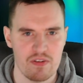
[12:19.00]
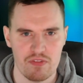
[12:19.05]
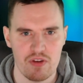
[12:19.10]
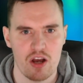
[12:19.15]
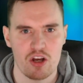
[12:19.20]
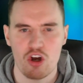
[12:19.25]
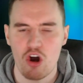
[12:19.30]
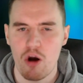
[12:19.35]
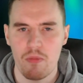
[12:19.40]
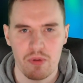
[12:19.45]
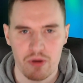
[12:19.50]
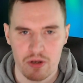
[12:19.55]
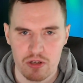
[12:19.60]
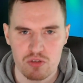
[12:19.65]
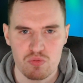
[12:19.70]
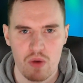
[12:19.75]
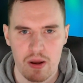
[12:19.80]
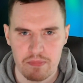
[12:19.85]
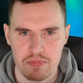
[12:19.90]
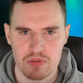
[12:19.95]
a commerce
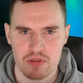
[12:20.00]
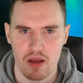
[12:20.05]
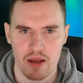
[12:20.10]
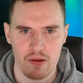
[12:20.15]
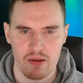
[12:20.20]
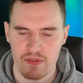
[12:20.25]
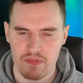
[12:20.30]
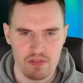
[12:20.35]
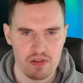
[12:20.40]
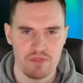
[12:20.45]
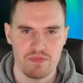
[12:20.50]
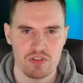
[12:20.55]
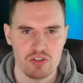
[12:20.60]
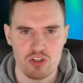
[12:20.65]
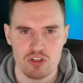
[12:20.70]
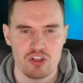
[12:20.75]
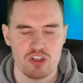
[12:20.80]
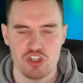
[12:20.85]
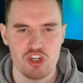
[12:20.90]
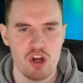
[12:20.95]
website, even if it's
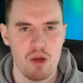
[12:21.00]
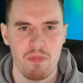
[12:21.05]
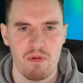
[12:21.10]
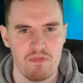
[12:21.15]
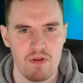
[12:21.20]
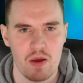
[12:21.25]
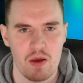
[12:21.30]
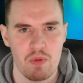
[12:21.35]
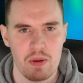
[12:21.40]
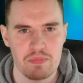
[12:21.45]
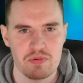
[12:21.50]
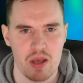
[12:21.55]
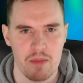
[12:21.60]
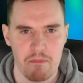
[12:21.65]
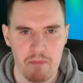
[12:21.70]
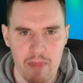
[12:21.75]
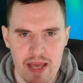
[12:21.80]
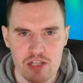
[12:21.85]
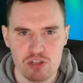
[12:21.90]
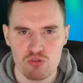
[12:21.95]
just a Shopify website,
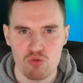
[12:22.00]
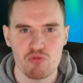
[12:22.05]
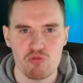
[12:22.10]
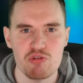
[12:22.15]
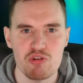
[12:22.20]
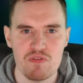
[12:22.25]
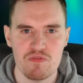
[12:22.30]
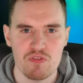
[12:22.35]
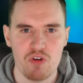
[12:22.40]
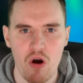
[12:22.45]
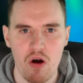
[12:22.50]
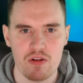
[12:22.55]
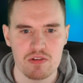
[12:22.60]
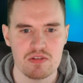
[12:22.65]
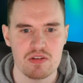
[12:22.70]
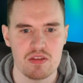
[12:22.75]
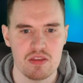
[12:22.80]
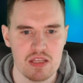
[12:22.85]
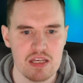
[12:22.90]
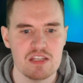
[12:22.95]
make sure you've
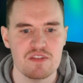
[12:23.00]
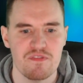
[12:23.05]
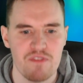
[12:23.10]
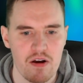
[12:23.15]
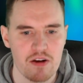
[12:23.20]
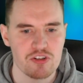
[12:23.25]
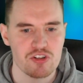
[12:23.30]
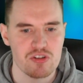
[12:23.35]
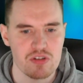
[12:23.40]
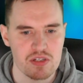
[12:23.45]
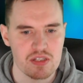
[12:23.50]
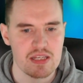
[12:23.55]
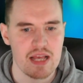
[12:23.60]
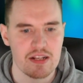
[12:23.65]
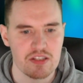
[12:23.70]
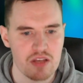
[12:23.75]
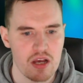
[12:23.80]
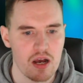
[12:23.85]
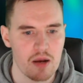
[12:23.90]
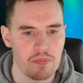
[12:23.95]
got these functions
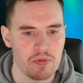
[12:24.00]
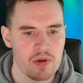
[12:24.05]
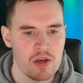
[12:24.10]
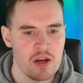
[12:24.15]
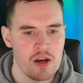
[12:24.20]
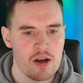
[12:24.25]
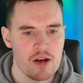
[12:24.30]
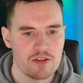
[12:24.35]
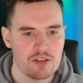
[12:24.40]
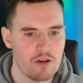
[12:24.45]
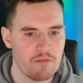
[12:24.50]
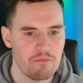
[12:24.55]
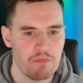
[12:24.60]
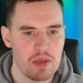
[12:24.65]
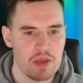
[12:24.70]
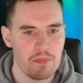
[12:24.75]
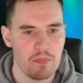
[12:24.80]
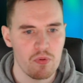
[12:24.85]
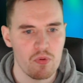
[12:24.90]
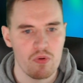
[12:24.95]
set up. So if
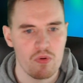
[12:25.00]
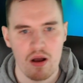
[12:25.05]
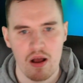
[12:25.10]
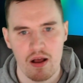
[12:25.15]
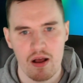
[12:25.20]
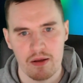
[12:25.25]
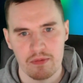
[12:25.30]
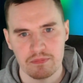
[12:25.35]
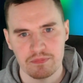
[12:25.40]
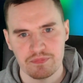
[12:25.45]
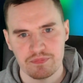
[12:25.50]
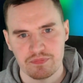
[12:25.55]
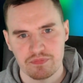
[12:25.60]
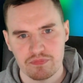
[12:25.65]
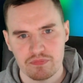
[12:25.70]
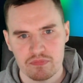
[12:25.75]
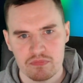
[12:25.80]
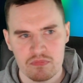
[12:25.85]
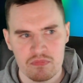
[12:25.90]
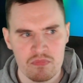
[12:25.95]
people,
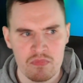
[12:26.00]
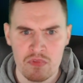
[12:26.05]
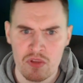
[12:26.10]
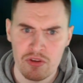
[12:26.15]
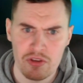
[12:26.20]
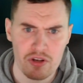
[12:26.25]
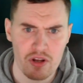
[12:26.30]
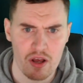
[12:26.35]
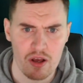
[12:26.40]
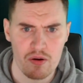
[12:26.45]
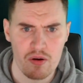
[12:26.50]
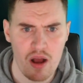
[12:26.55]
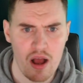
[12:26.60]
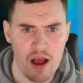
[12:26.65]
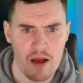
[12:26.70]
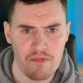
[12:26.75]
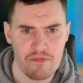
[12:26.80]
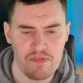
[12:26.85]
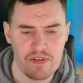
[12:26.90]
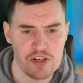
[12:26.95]
you know,
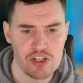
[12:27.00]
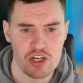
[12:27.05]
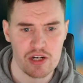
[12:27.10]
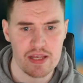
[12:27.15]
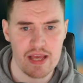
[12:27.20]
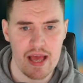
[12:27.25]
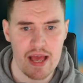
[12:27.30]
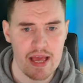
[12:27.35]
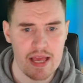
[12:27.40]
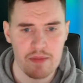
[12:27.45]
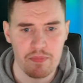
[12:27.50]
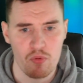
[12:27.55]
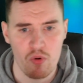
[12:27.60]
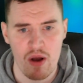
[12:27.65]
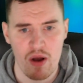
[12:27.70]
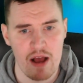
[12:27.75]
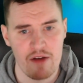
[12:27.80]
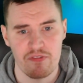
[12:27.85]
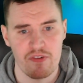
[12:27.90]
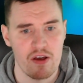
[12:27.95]
aren't visually able or
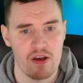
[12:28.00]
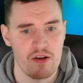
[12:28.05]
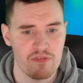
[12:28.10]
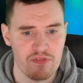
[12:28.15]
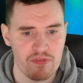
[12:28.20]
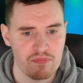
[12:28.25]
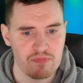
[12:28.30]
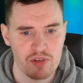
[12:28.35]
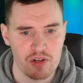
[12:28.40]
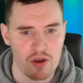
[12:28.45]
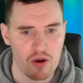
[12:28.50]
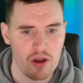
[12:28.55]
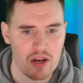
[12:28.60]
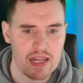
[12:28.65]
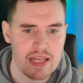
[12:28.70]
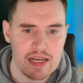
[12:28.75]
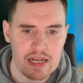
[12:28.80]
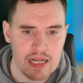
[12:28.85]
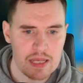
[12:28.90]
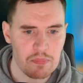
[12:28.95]
have, you know, are
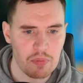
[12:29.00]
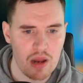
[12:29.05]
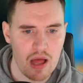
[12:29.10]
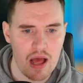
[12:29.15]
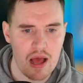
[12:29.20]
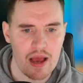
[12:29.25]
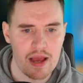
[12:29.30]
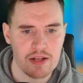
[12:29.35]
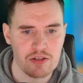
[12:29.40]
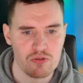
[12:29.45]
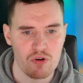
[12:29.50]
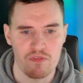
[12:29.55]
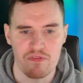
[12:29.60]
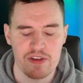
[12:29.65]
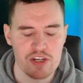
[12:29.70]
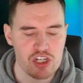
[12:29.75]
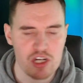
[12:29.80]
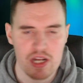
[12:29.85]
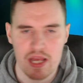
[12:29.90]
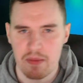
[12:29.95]
legally blind or
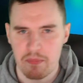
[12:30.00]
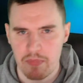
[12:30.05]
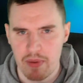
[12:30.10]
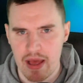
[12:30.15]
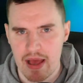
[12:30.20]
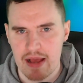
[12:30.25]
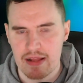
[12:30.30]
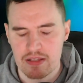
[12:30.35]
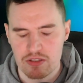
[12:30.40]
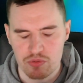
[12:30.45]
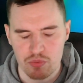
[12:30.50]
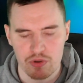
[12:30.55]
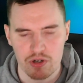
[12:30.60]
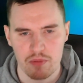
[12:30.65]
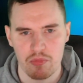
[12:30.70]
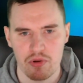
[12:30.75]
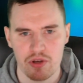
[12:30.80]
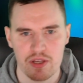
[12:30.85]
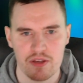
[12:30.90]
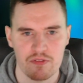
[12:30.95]
visually impaired, that's the word
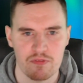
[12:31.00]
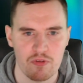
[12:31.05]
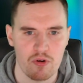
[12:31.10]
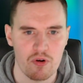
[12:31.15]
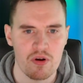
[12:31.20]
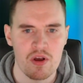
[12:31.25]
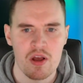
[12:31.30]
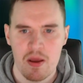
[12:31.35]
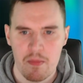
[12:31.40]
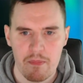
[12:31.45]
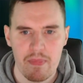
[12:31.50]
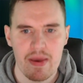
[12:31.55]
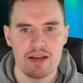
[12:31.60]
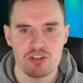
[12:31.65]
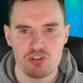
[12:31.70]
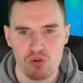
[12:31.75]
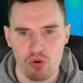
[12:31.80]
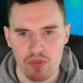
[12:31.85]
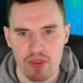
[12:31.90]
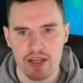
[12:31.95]
I'm looking for, make
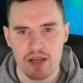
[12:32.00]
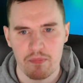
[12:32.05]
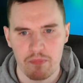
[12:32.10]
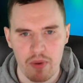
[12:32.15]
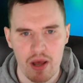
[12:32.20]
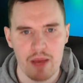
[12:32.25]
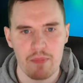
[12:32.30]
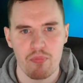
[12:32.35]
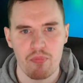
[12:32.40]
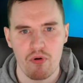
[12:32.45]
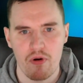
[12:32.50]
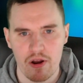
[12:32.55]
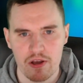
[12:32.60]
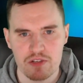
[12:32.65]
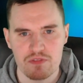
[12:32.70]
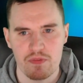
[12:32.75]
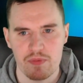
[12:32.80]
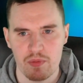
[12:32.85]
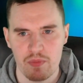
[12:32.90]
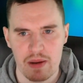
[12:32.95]
sure they can buy products
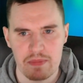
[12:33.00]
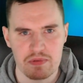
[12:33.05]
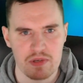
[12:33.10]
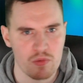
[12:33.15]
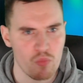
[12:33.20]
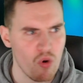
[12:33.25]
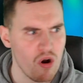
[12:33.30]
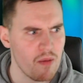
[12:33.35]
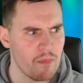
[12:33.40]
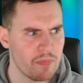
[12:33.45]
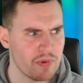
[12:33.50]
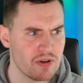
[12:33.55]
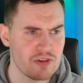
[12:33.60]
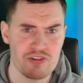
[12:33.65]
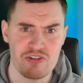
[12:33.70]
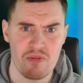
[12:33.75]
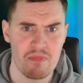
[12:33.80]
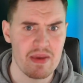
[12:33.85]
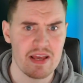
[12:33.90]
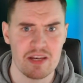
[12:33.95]
from your website. One, because
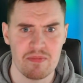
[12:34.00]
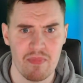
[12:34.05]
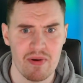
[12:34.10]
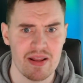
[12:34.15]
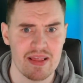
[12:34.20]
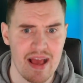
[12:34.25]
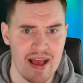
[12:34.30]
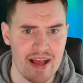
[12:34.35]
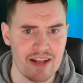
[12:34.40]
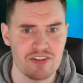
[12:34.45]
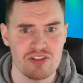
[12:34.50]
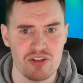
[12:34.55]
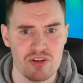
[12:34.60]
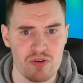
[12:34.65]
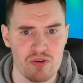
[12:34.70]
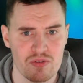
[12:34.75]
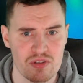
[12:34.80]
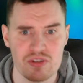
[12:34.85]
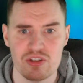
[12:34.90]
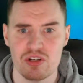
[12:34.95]
you'll make money, and
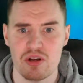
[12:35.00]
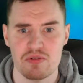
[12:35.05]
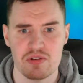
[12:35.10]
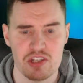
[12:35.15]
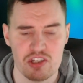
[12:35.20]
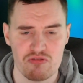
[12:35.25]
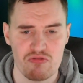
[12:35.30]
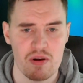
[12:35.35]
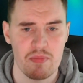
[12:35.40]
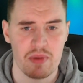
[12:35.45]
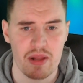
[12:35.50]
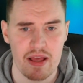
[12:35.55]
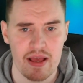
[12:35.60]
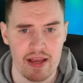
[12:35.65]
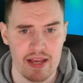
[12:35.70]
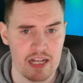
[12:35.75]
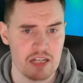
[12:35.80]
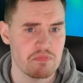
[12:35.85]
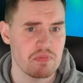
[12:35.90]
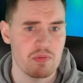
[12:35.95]
two, so you don't discriminate
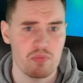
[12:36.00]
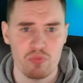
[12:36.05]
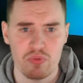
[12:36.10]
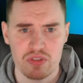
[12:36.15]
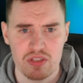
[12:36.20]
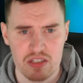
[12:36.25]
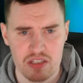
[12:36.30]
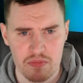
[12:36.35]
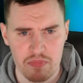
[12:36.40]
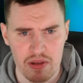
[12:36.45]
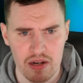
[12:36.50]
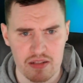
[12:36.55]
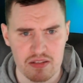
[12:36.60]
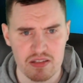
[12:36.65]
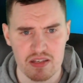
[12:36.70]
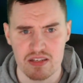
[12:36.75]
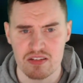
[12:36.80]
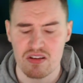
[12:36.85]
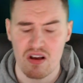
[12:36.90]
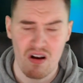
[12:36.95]
against people with
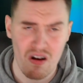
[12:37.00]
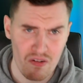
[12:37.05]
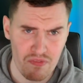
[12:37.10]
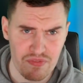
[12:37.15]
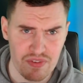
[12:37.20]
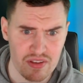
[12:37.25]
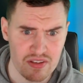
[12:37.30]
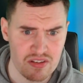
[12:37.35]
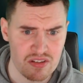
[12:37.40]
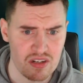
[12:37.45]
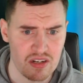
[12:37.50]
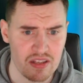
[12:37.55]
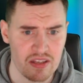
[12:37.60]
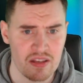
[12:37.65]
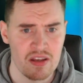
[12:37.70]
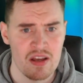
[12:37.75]
disabilities, obviously.